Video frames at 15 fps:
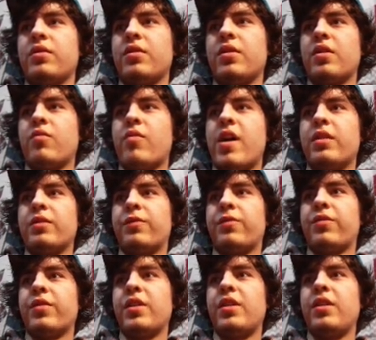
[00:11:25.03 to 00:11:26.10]
Wild and
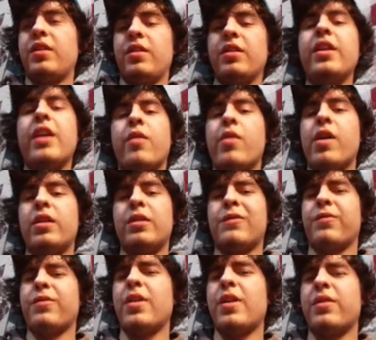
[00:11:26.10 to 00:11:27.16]
Free. Yeah, Wild and
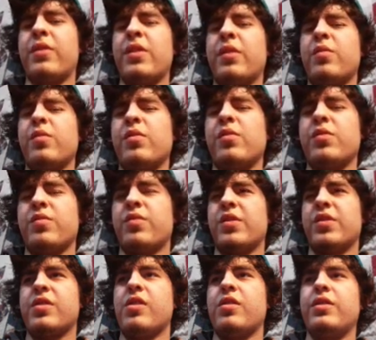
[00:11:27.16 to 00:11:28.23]
Free, I think is what
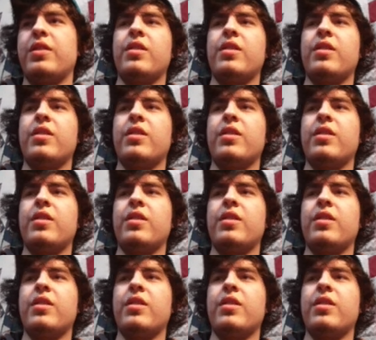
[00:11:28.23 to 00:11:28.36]
it's called.